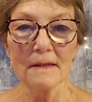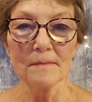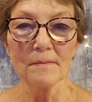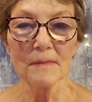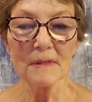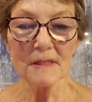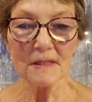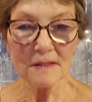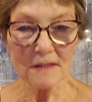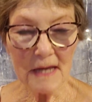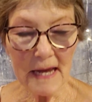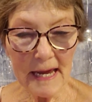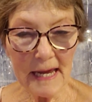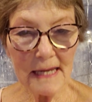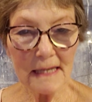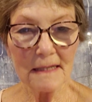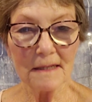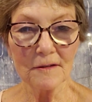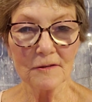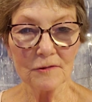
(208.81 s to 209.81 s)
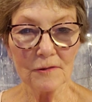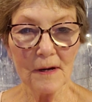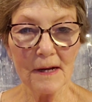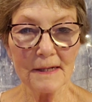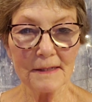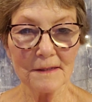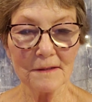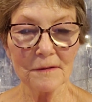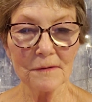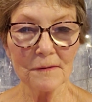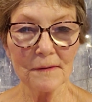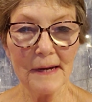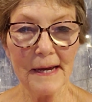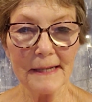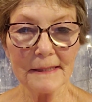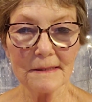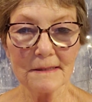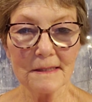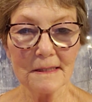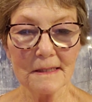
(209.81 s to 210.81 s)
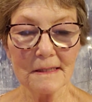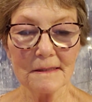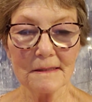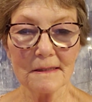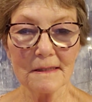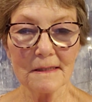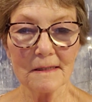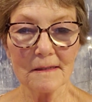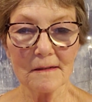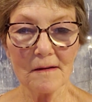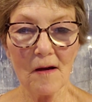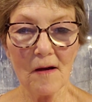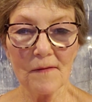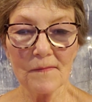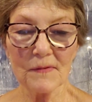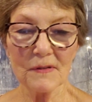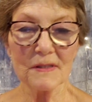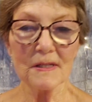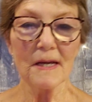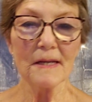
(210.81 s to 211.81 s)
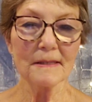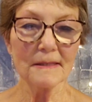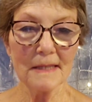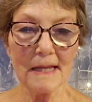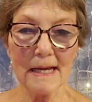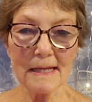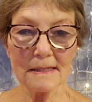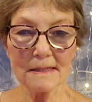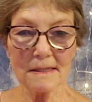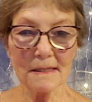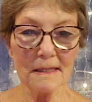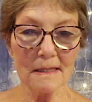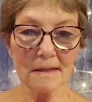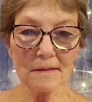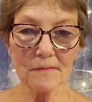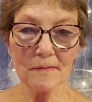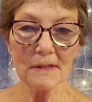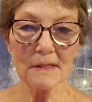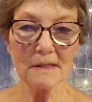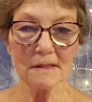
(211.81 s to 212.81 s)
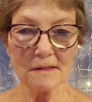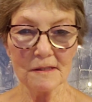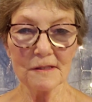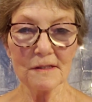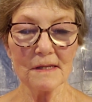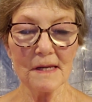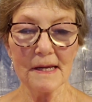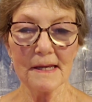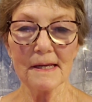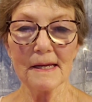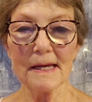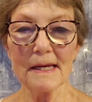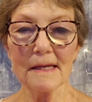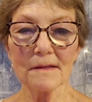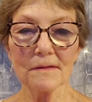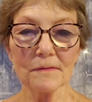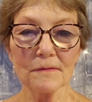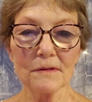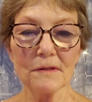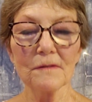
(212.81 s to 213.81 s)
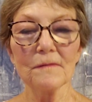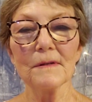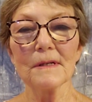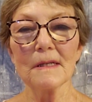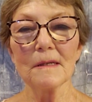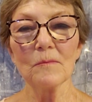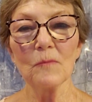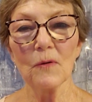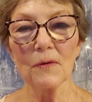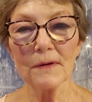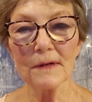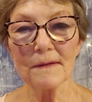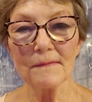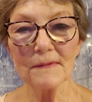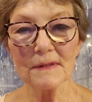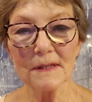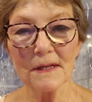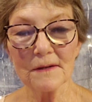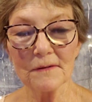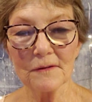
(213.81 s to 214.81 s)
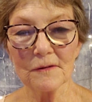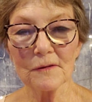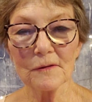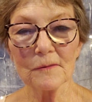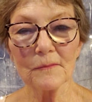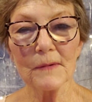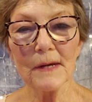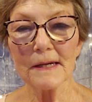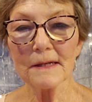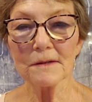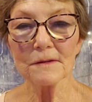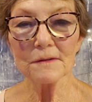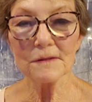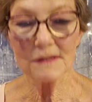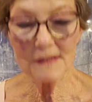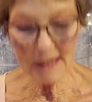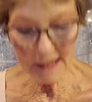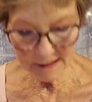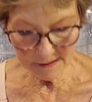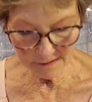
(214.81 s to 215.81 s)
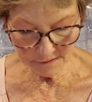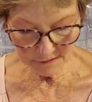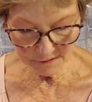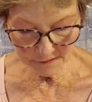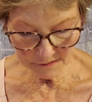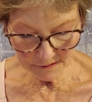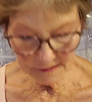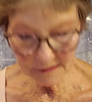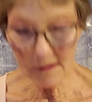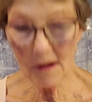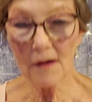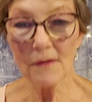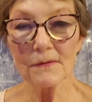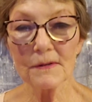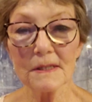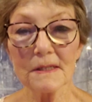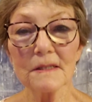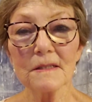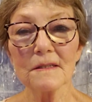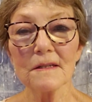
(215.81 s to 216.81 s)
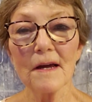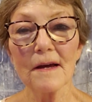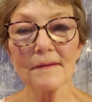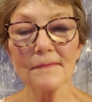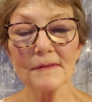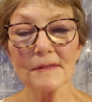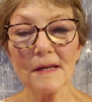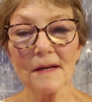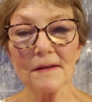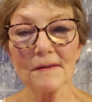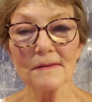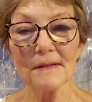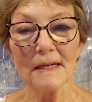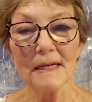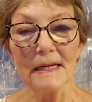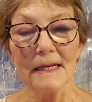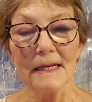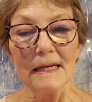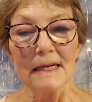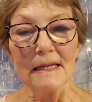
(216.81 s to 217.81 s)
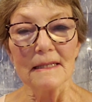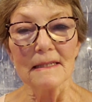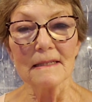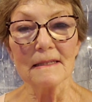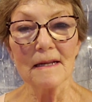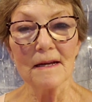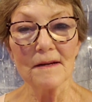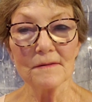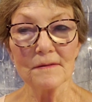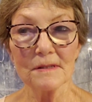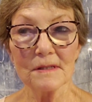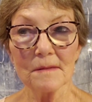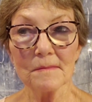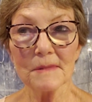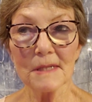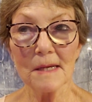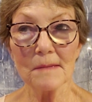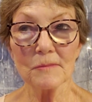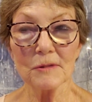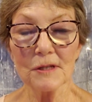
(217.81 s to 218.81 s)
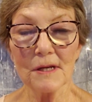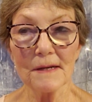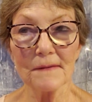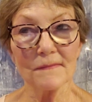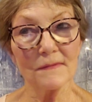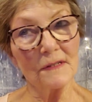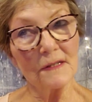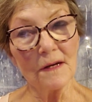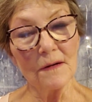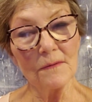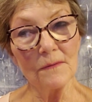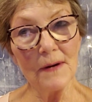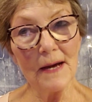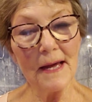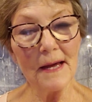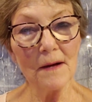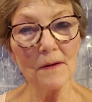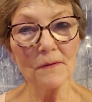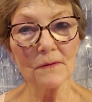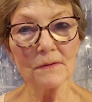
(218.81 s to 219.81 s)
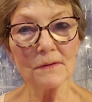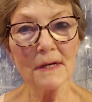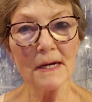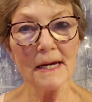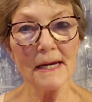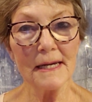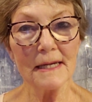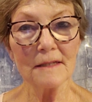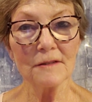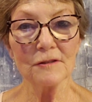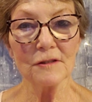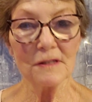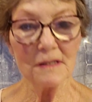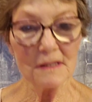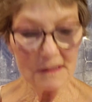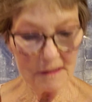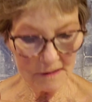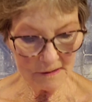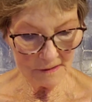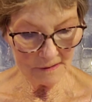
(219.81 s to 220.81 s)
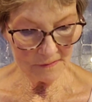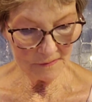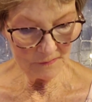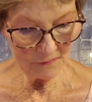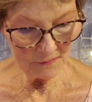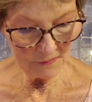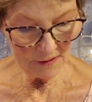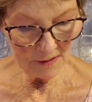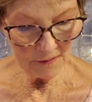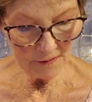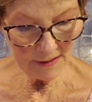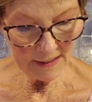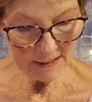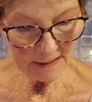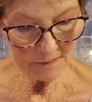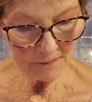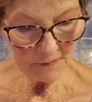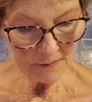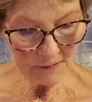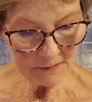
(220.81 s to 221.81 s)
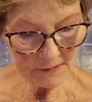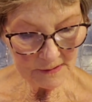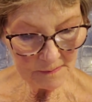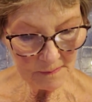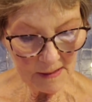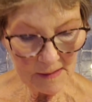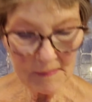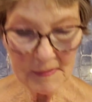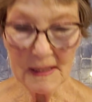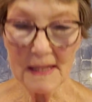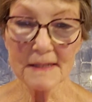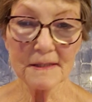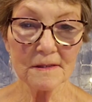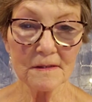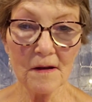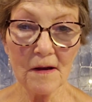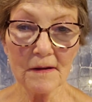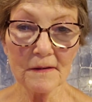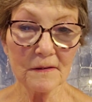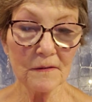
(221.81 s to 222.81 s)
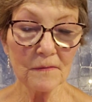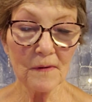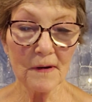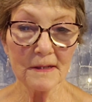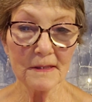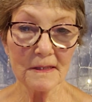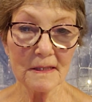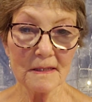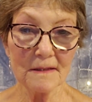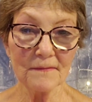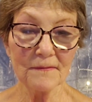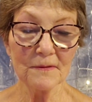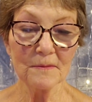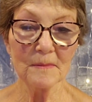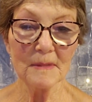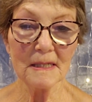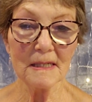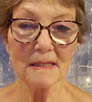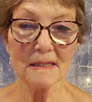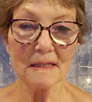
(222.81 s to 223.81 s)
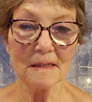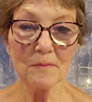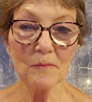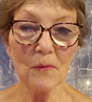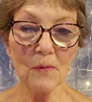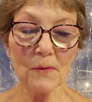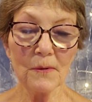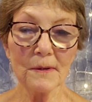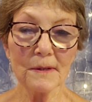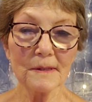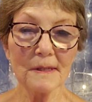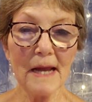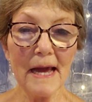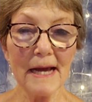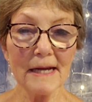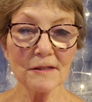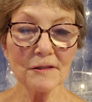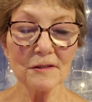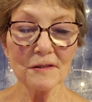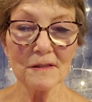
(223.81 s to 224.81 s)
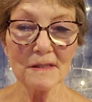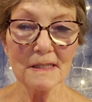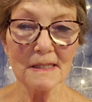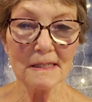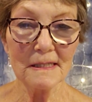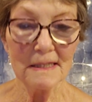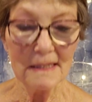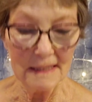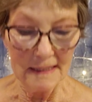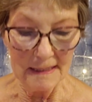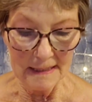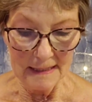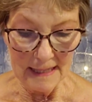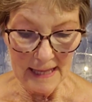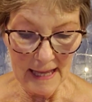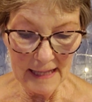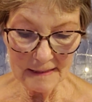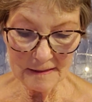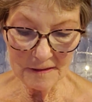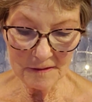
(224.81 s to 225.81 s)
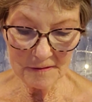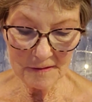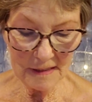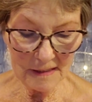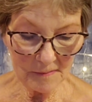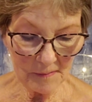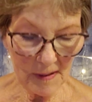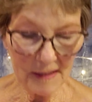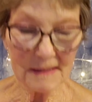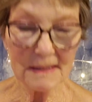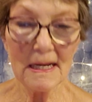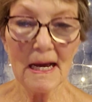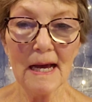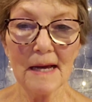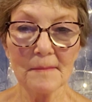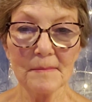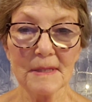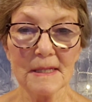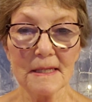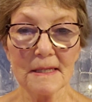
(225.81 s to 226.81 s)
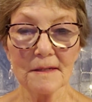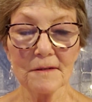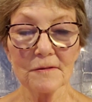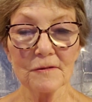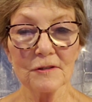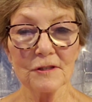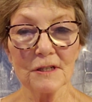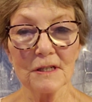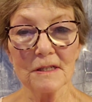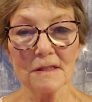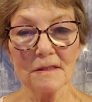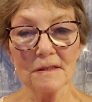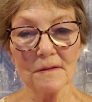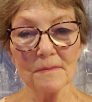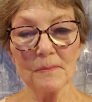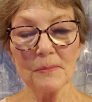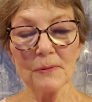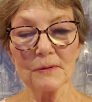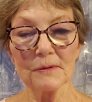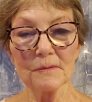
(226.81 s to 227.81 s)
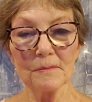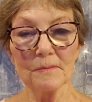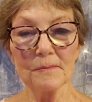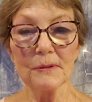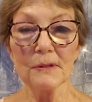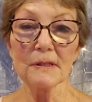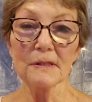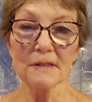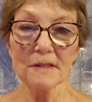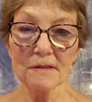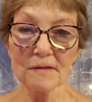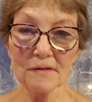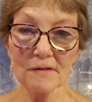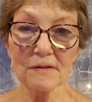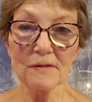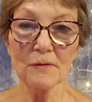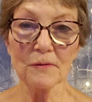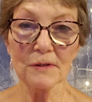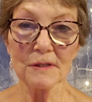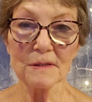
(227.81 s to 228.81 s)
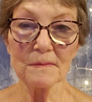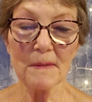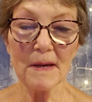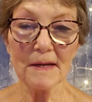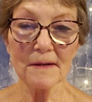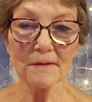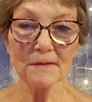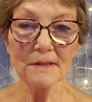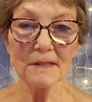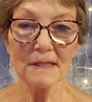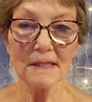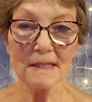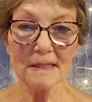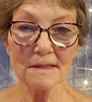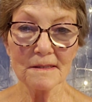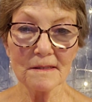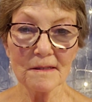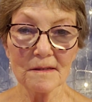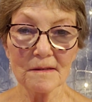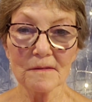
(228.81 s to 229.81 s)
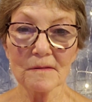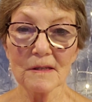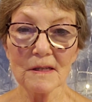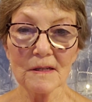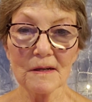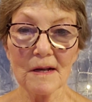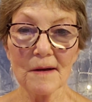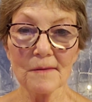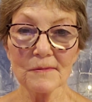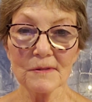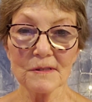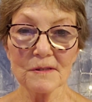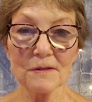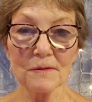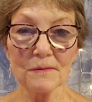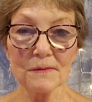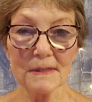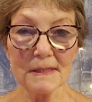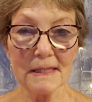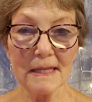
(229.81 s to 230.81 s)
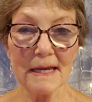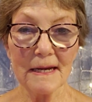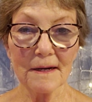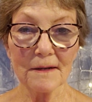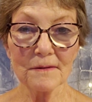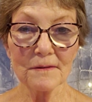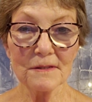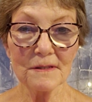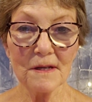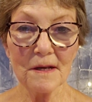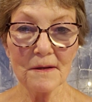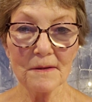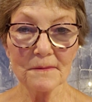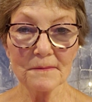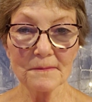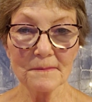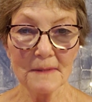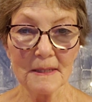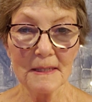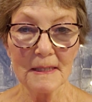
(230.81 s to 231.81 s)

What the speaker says: mistake and tried to correct it, and all of a sudden that's it. We just can't handle you anymore, even though you're a record setter and all this stuff. So, you know, sometimes you have to go, wow, okay, geez, all right, well, maybe that's not the right thing for me anymore. And actually, I do need my time and energy to put towards better things than I was doing there. So